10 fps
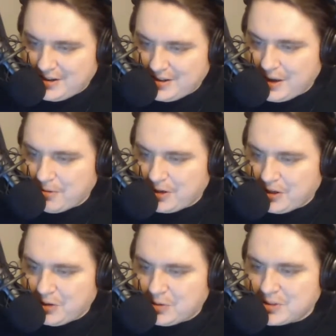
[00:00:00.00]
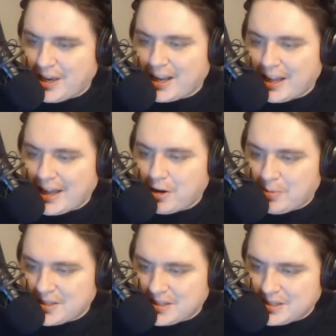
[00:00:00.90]
that would use a
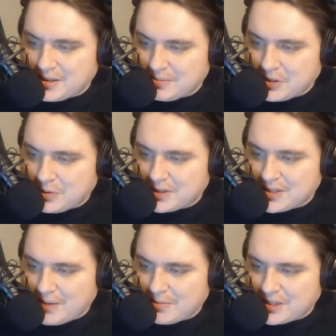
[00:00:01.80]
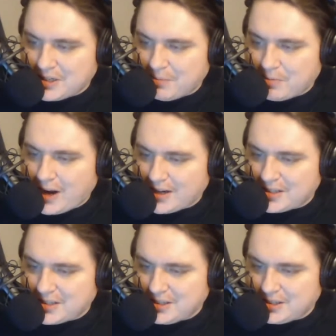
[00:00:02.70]
cloud-based system to examine city
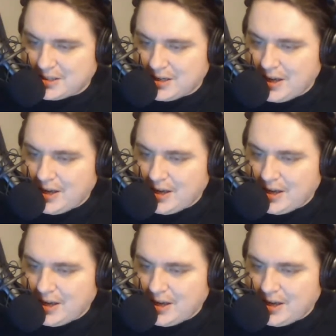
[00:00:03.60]
practices